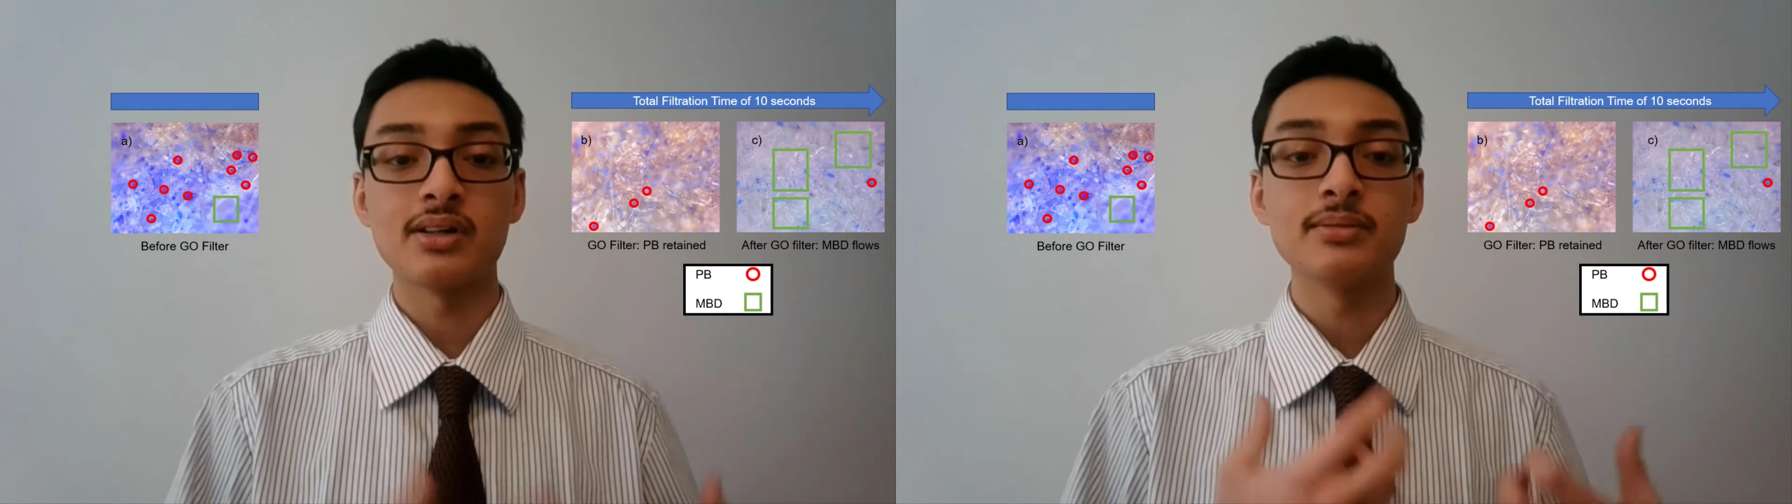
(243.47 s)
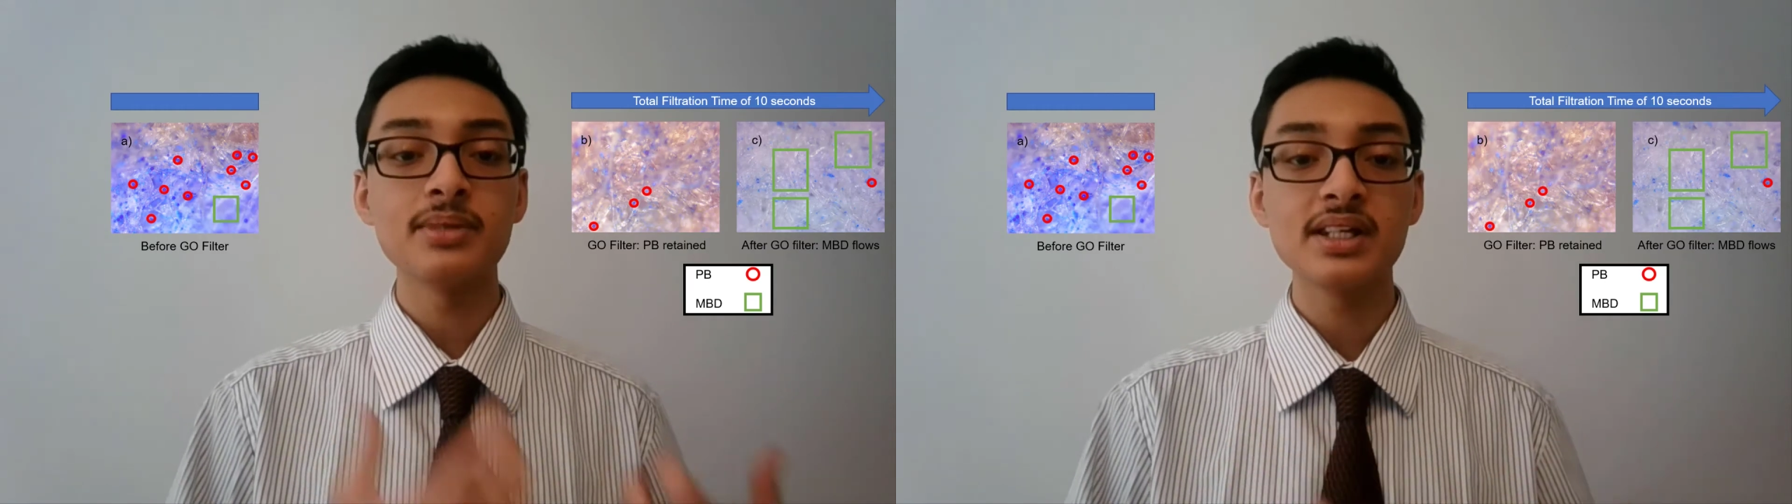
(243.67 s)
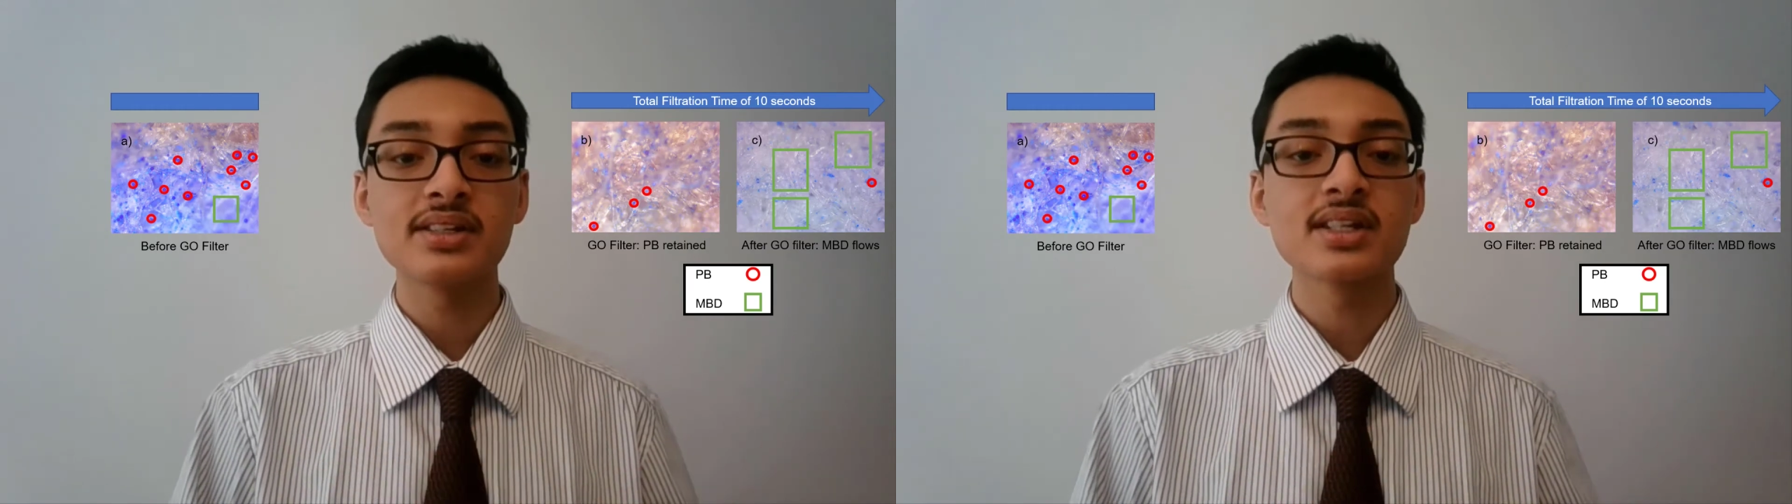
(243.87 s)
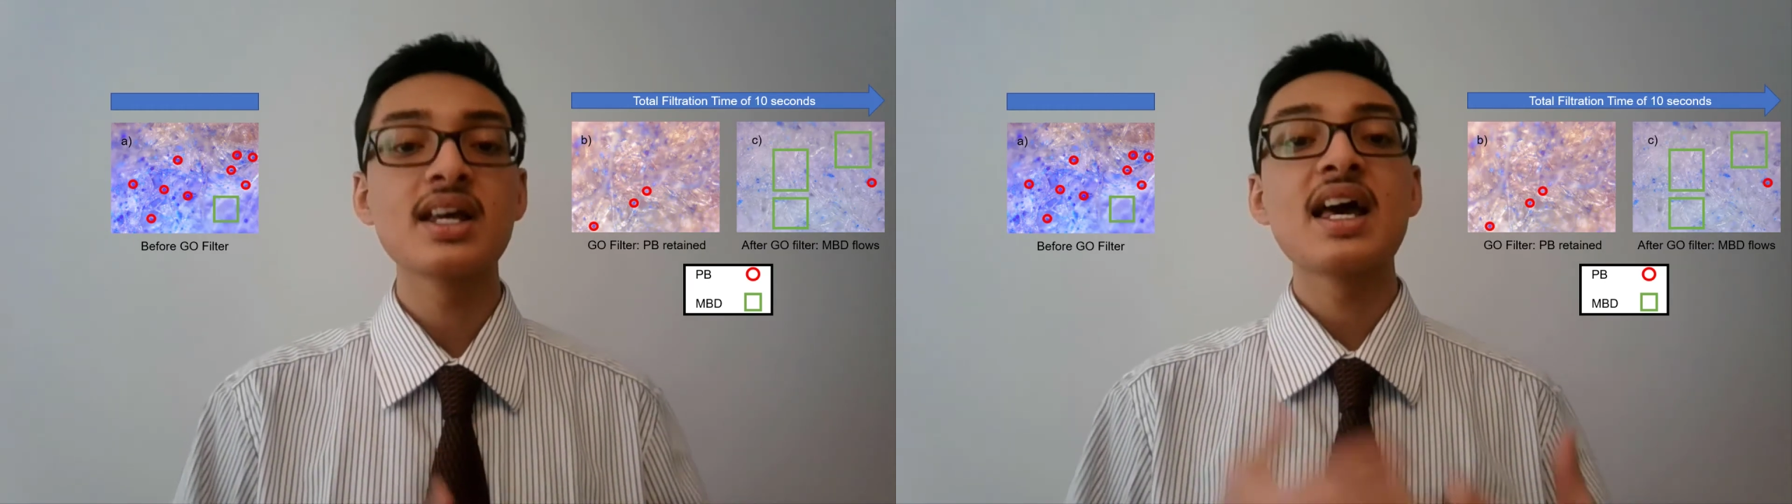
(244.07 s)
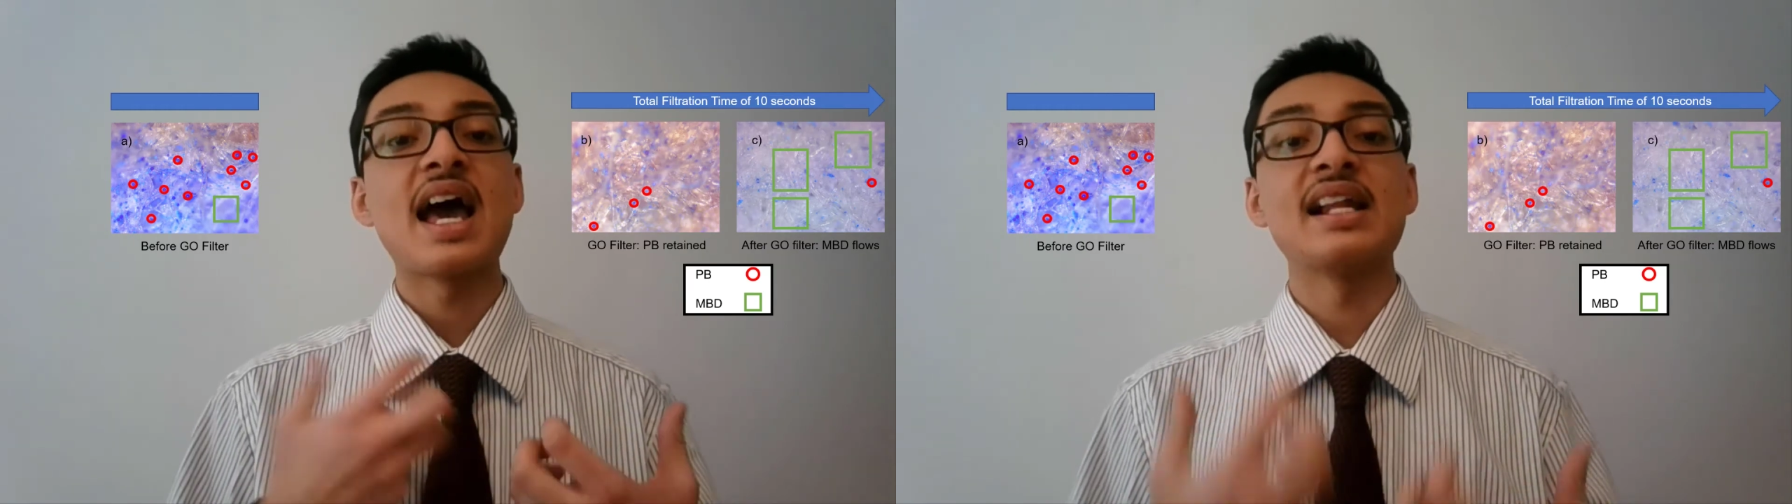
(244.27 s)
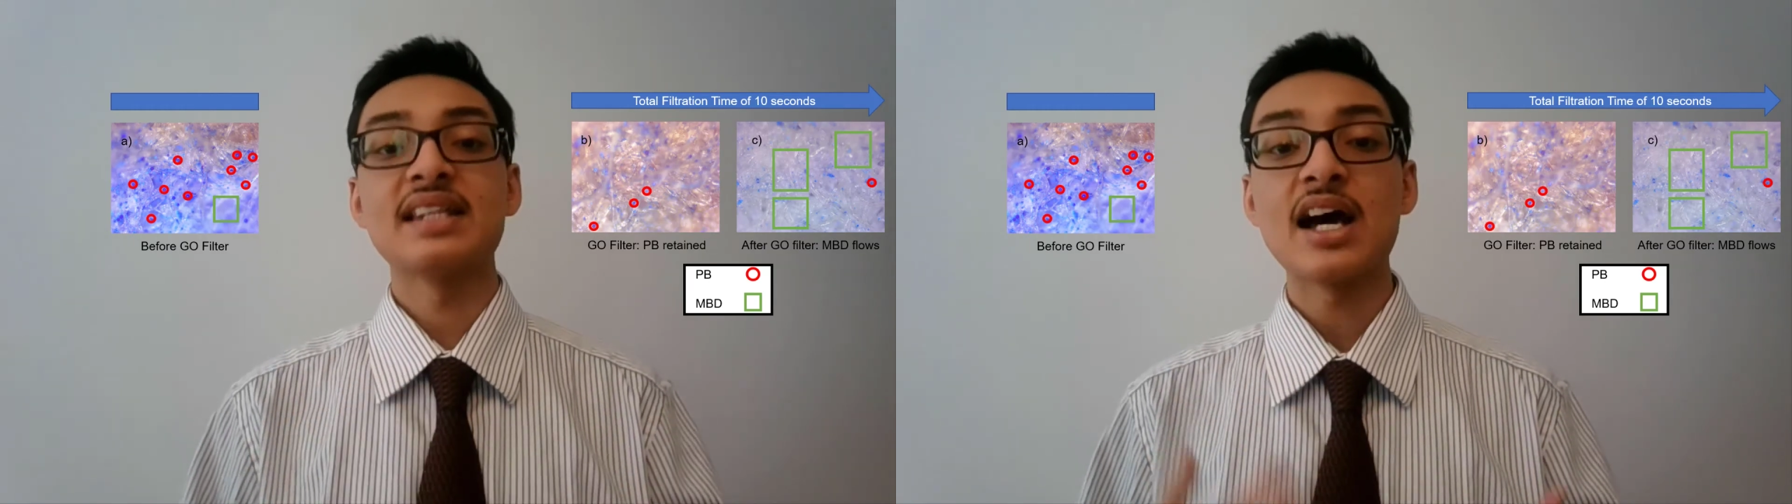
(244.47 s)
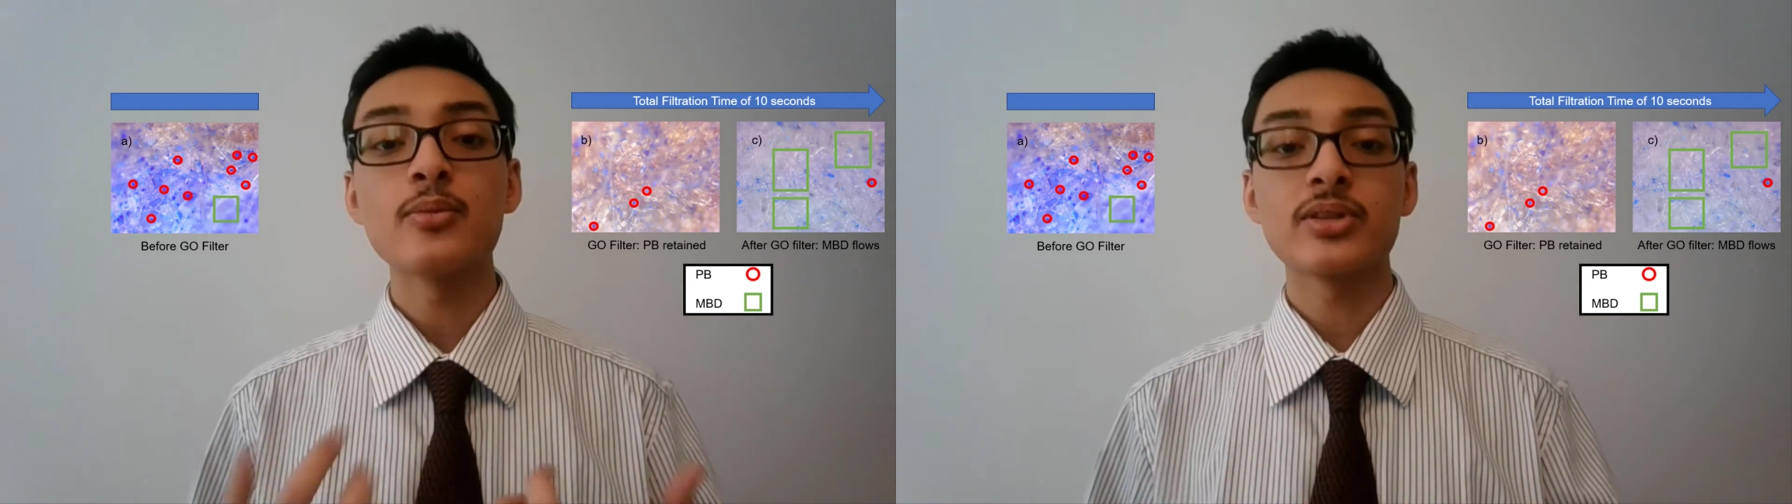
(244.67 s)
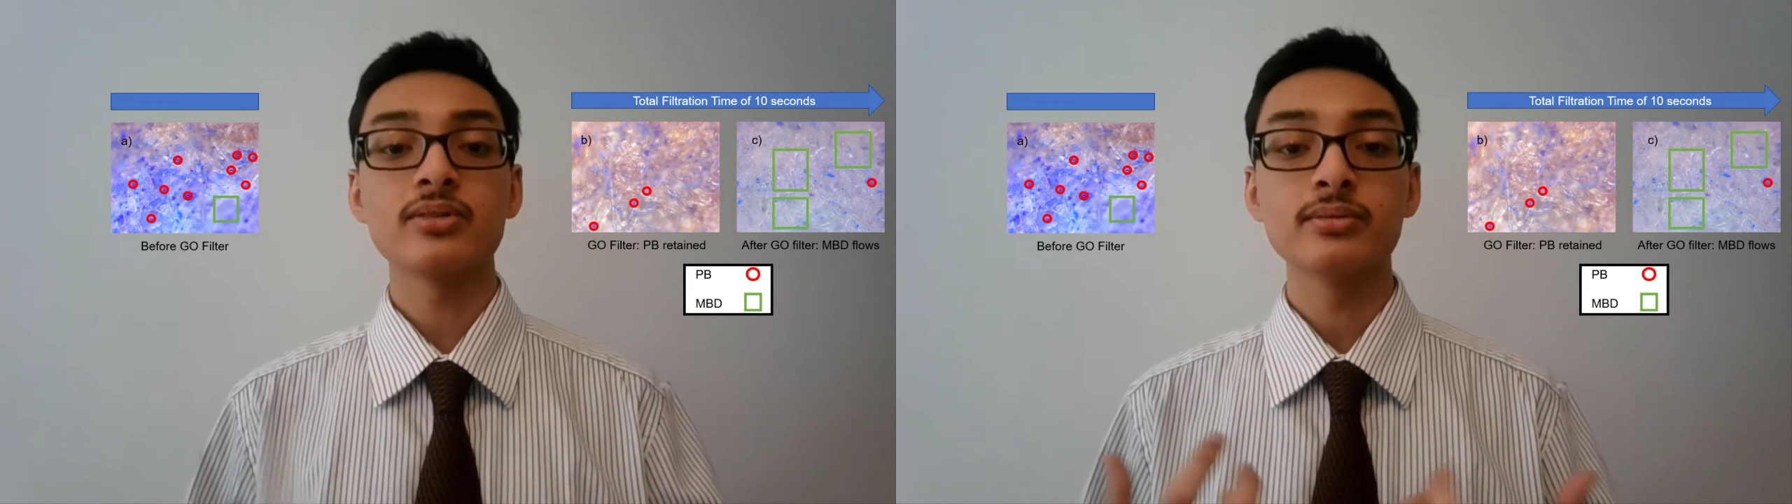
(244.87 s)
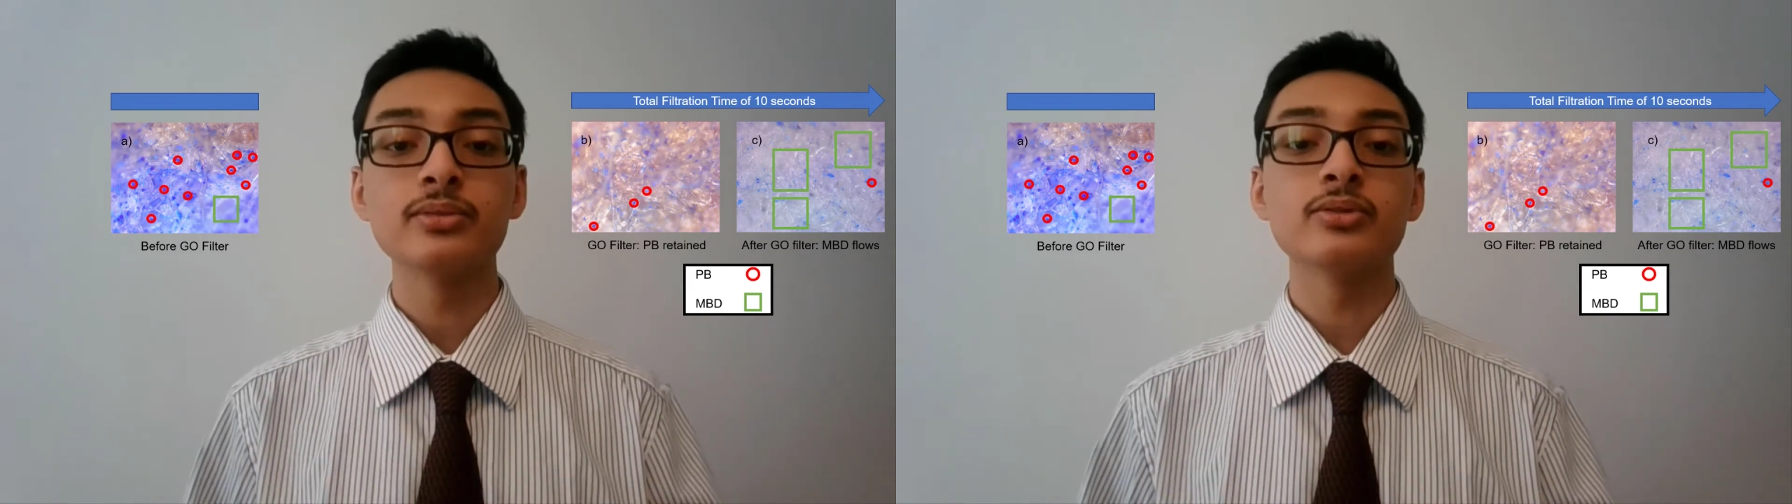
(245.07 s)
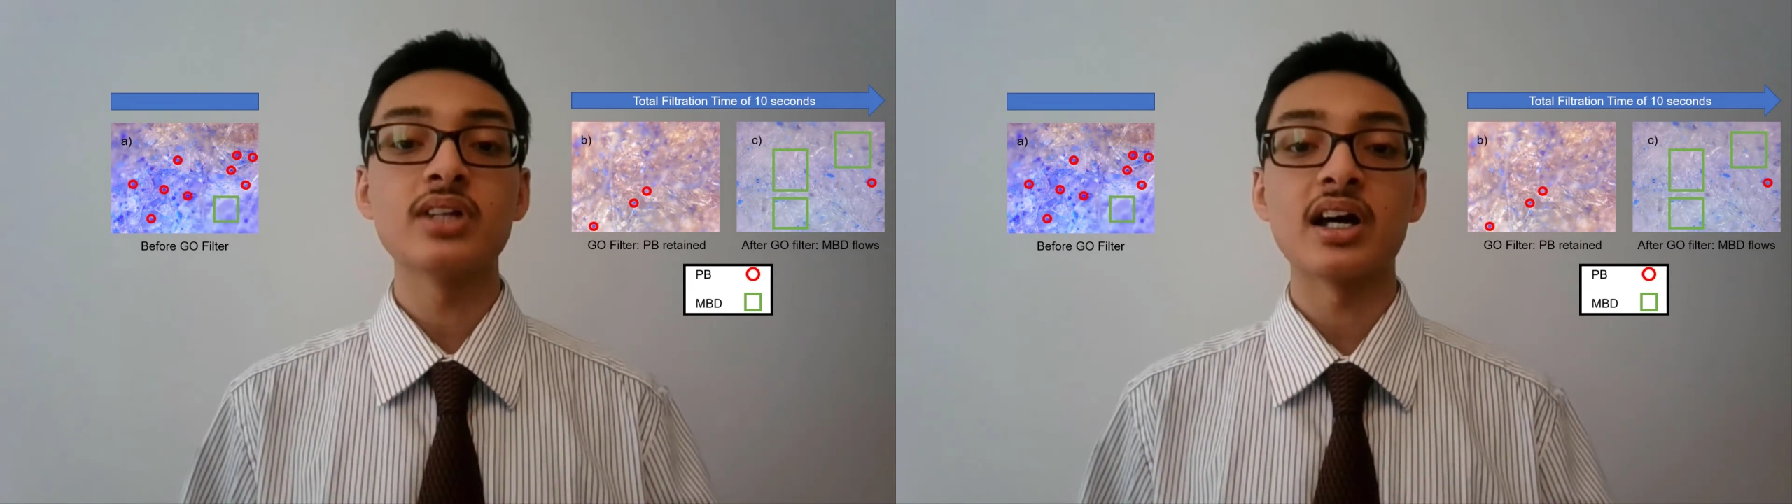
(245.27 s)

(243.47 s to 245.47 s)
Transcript: beads and allow methylene blue dye